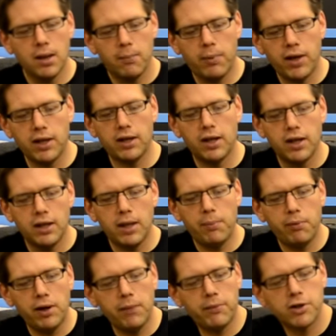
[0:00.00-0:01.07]
but they
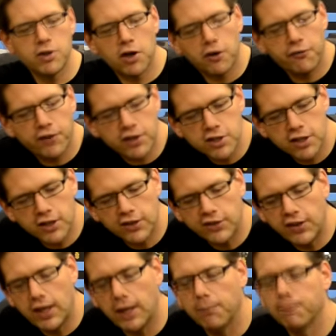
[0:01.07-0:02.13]
pretty much all function the
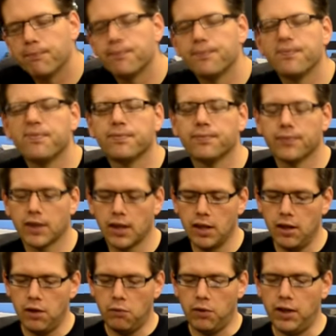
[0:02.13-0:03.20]
same.
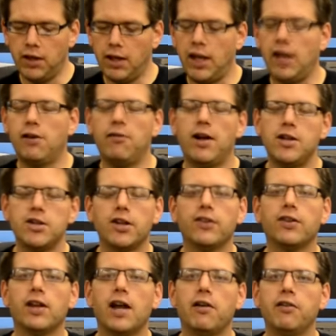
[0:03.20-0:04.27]
What hand ratchets
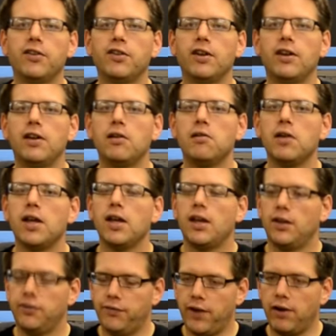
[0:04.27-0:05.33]
allow us to do
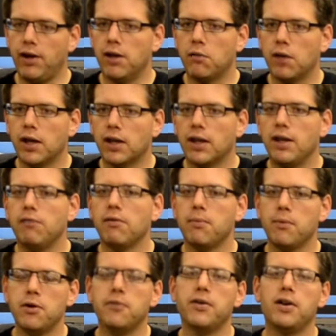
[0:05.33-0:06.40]
is very quickly
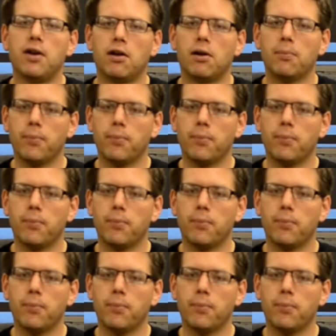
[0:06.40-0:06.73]
remove a nut or